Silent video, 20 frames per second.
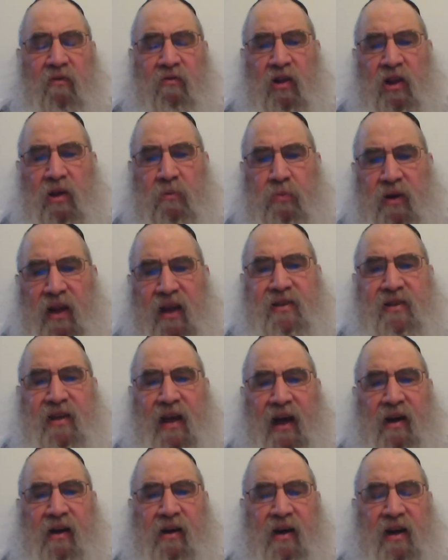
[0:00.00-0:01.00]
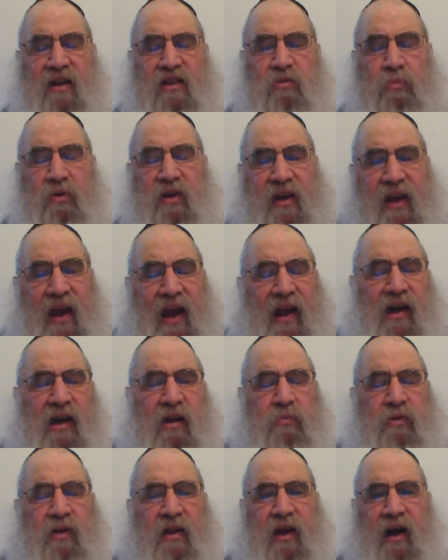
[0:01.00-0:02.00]
v'li b'nei Aaron, it has to be keyan
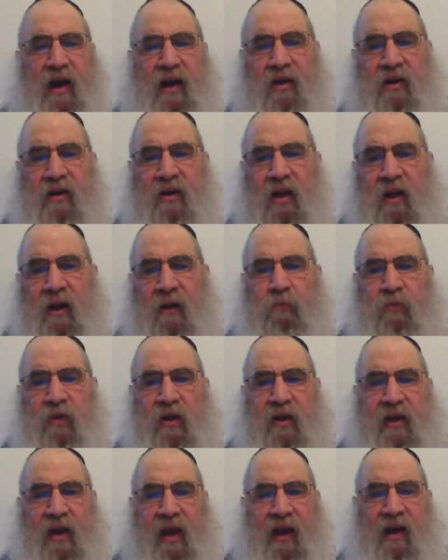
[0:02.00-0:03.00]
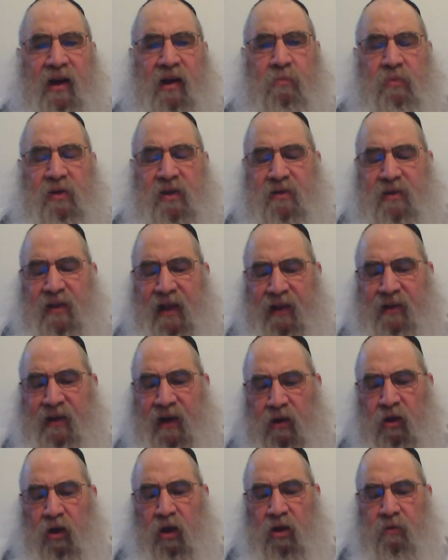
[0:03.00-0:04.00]
b'nei Aaron. And keyan means not
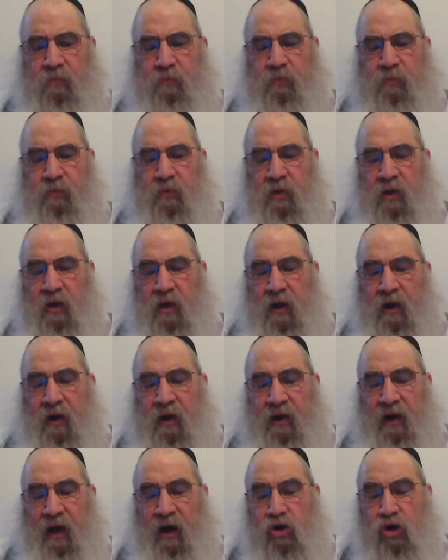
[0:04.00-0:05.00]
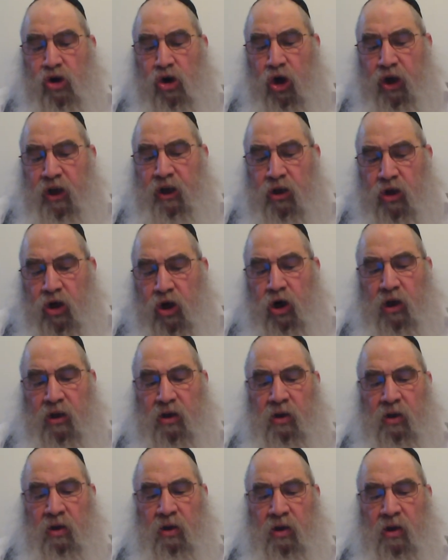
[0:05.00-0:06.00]
chalolim. Now, koyin
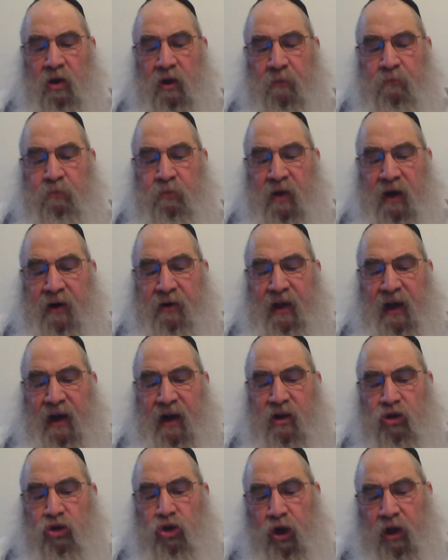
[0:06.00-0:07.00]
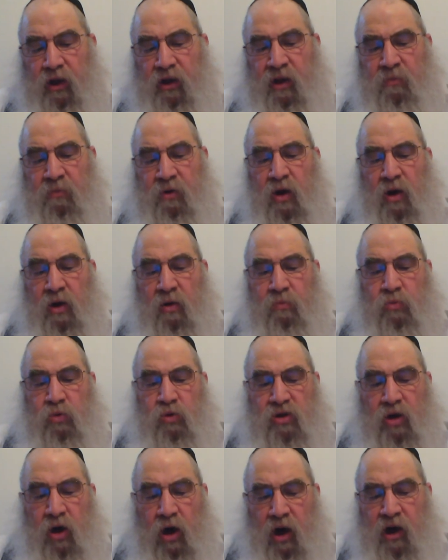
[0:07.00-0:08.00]
katan, hari ha-gdoilim
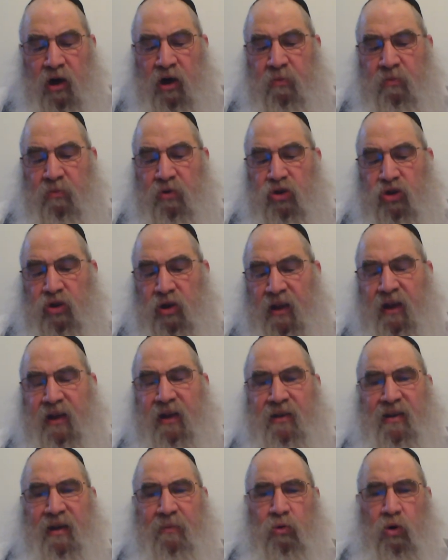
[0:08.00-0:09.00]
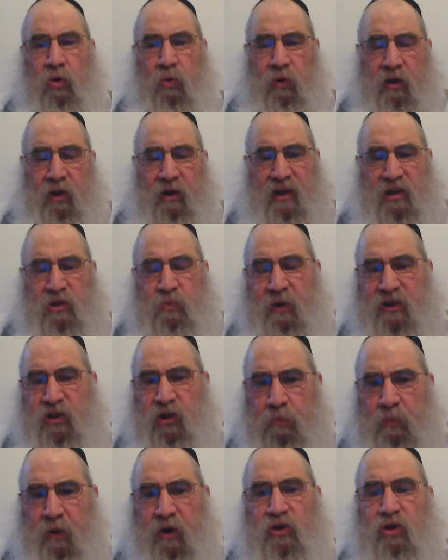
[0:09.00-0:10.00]
muzharim sh'lei yitambu. We learn a special
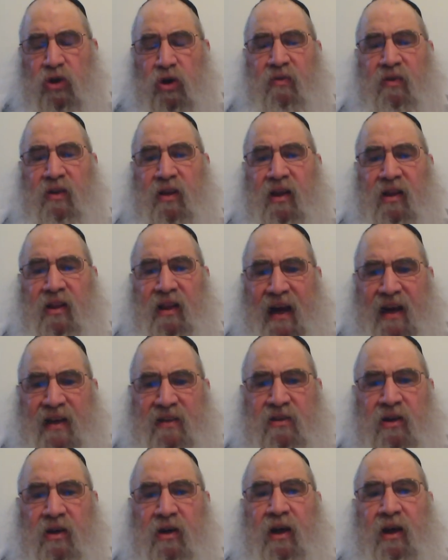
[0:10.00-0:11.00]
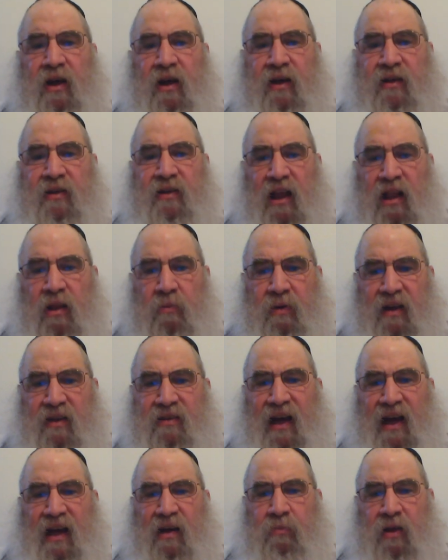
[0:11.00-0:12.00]
pasuk over there, l'hazir g'deilim
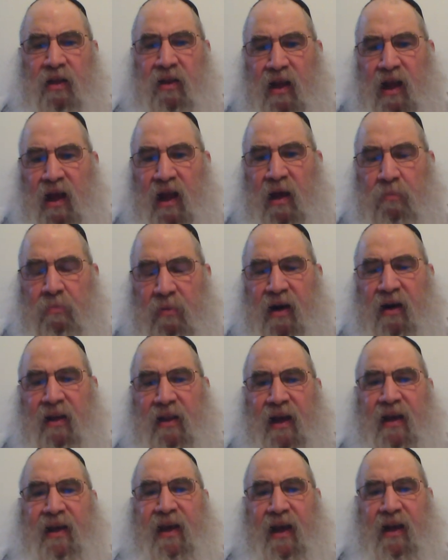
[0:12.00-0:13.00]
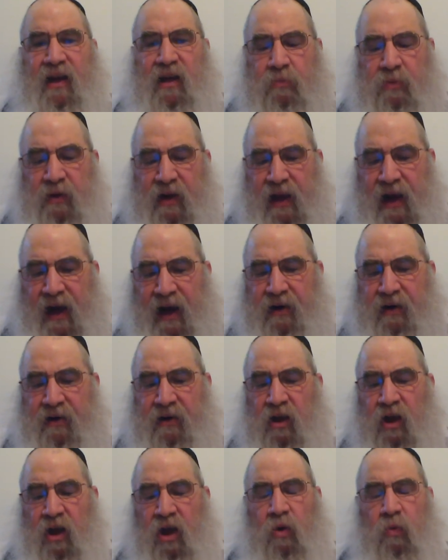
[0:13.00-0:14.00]
ha-ktanim, emer l'keyan b'nei
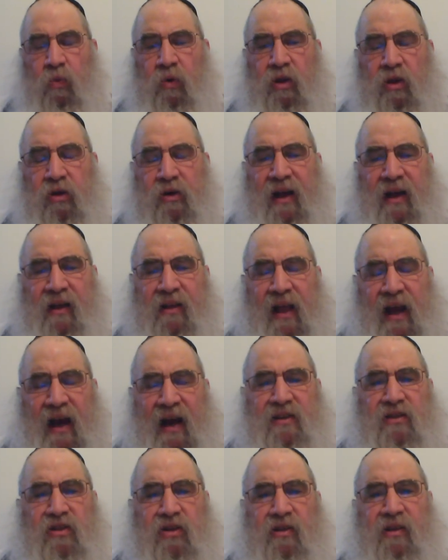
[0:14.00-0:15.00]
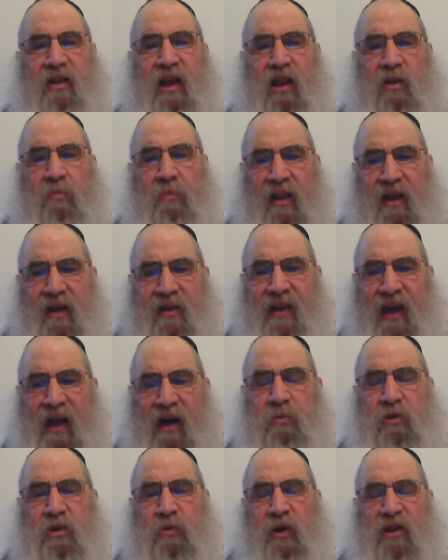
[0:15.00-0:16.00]
Aaron. We learn out l'hazir g'deilim
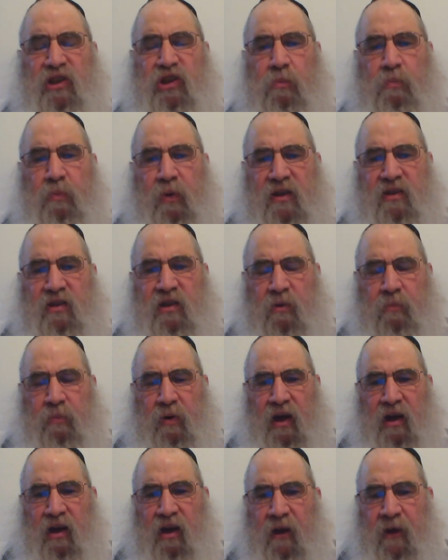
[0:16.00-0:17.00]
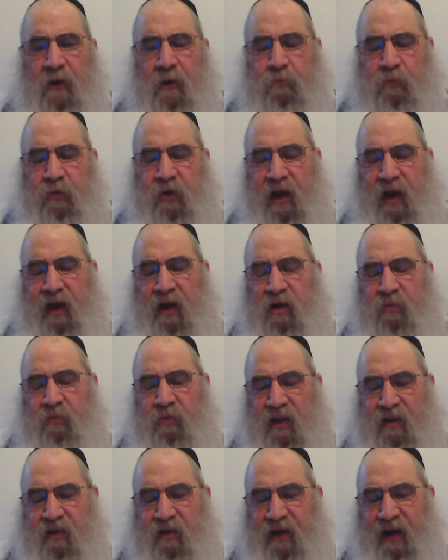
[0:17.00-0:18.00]
ha-ktanim, a special pasuk by kenim,
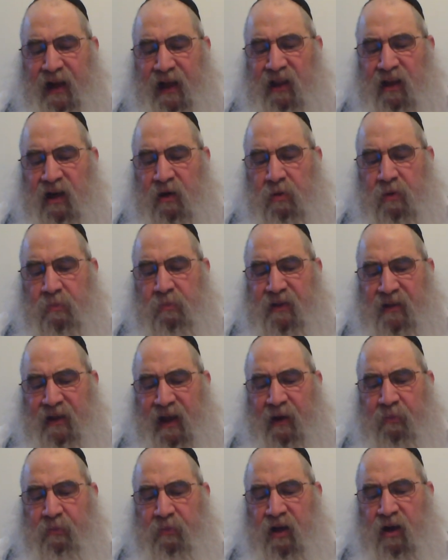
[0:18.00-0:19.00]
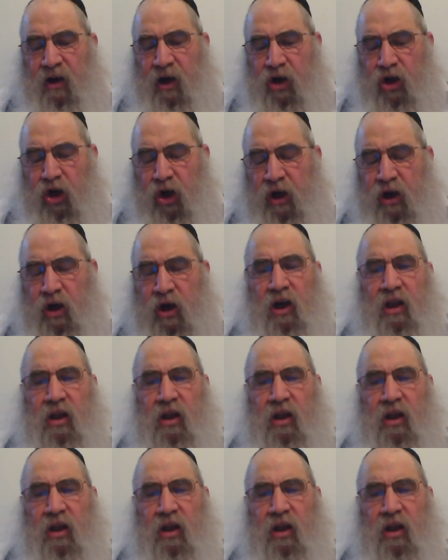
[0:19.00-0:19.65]
that they're not allowed to be metame a kohen,